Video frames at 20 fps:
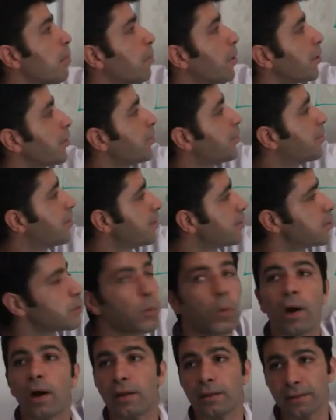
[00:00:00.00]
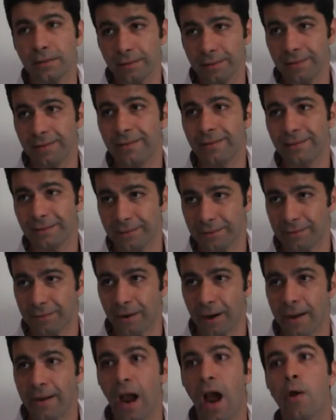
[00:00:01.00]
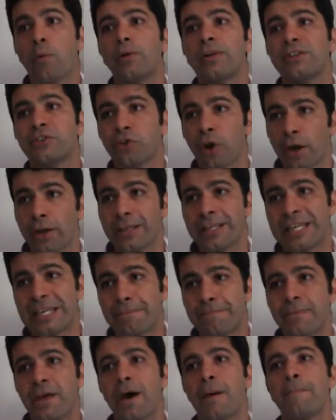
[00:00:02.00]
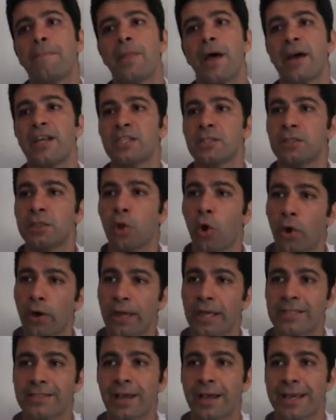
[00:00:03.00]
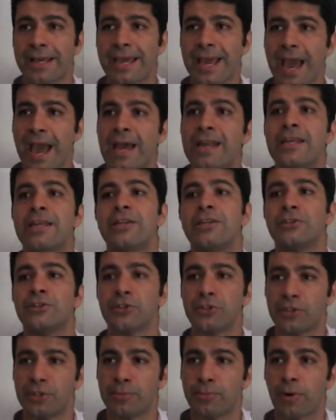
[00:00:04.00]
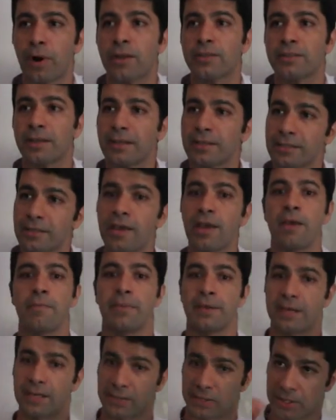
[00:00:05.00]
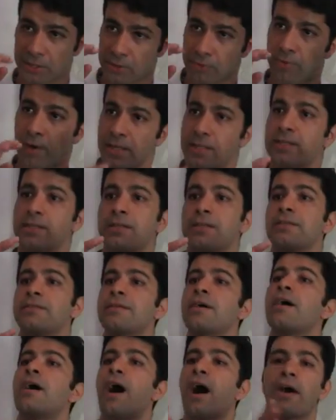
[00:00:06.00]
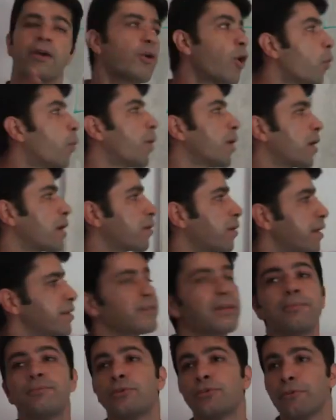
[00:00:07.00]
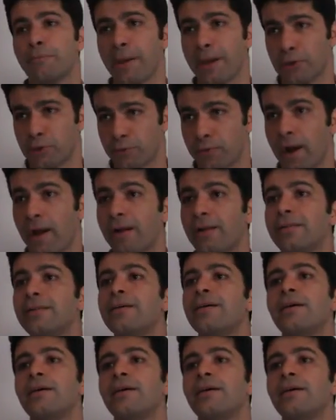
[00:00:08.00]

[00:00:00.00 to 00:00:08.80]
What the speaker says: But this one, right, I will try to keep them as long as I can in the system process because it's resident. I don't want to write them to the page file.